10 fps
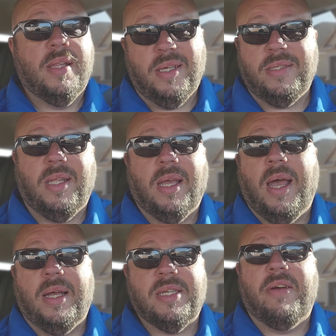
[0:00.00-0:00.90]
This thing
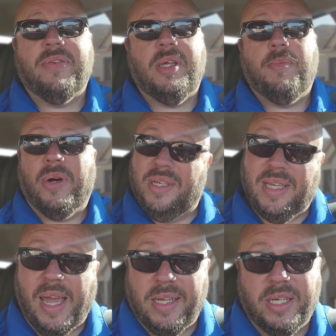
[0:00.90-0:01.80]
has everything, but is
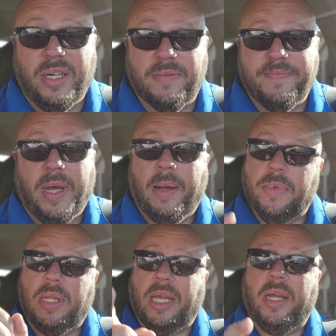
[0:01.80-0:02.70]
it any good? I'm
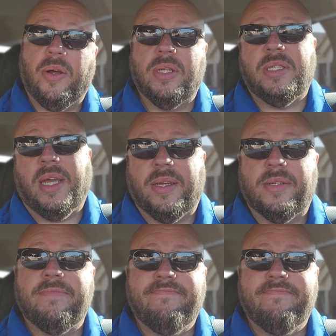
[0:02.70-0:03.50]
going to let you know in a second.